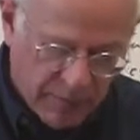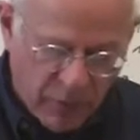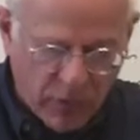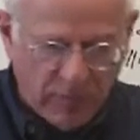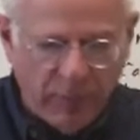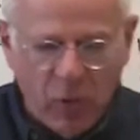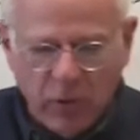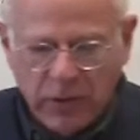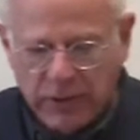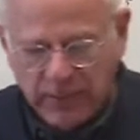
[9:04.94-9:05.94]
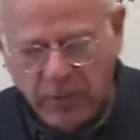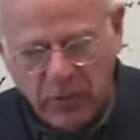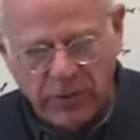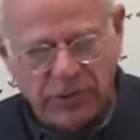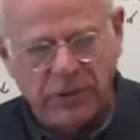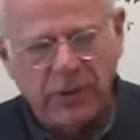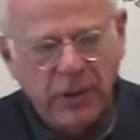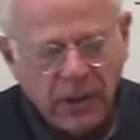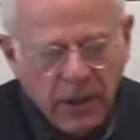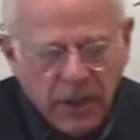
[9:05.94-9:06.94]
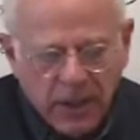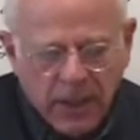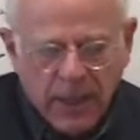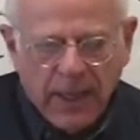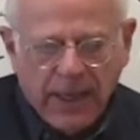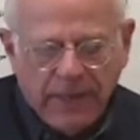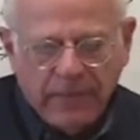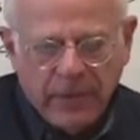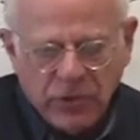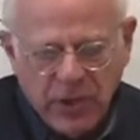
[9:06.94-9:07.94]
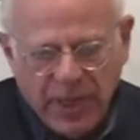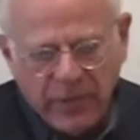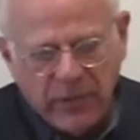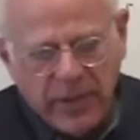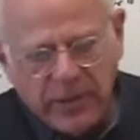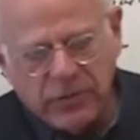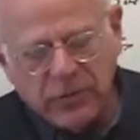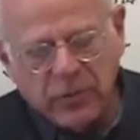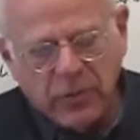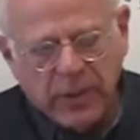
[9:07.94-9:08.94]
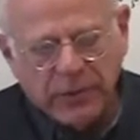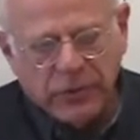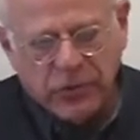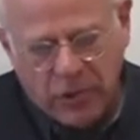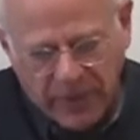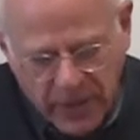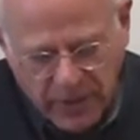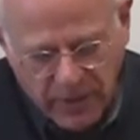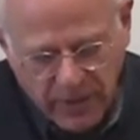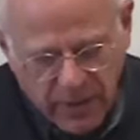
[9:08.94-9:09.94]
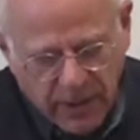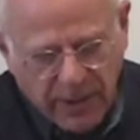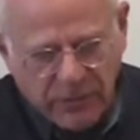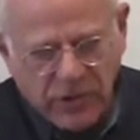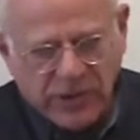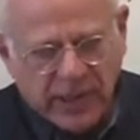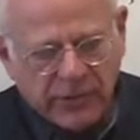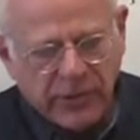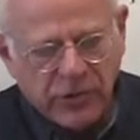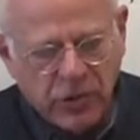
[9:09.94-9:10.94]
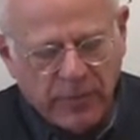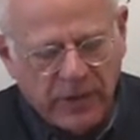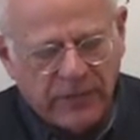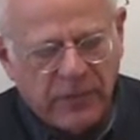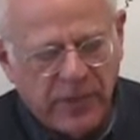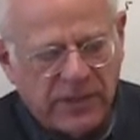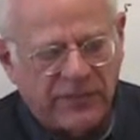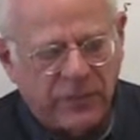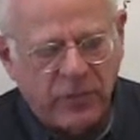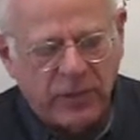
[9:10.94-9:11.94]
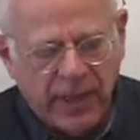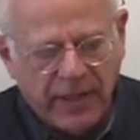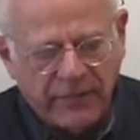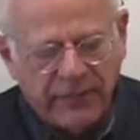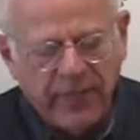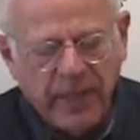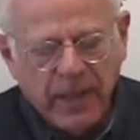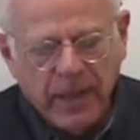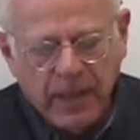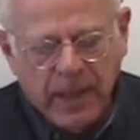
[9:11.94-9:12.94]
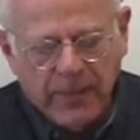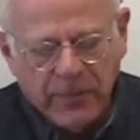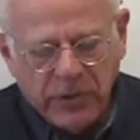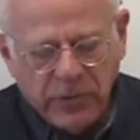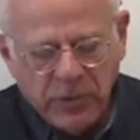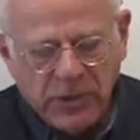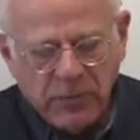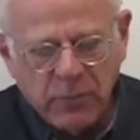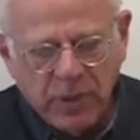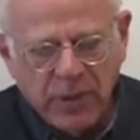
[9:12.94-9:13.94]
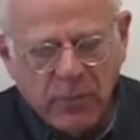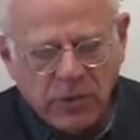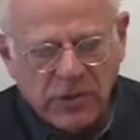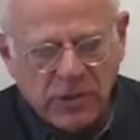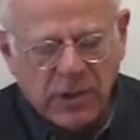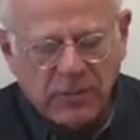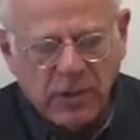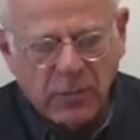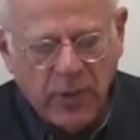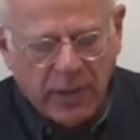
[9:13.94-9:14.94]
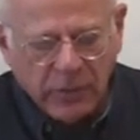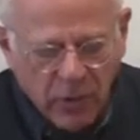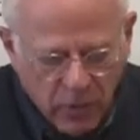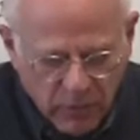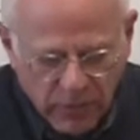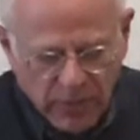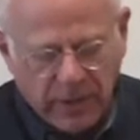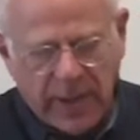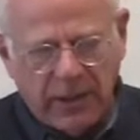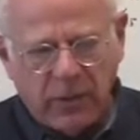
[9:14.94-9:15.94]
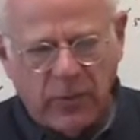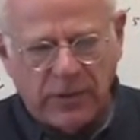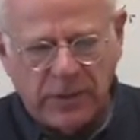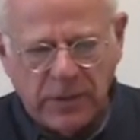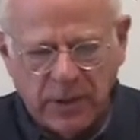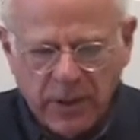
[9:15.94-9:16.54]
born in Poland, Polish. She emigrated to Germany. She settled in Germany for the rest of her life. And she was one of the most well-known and eloquent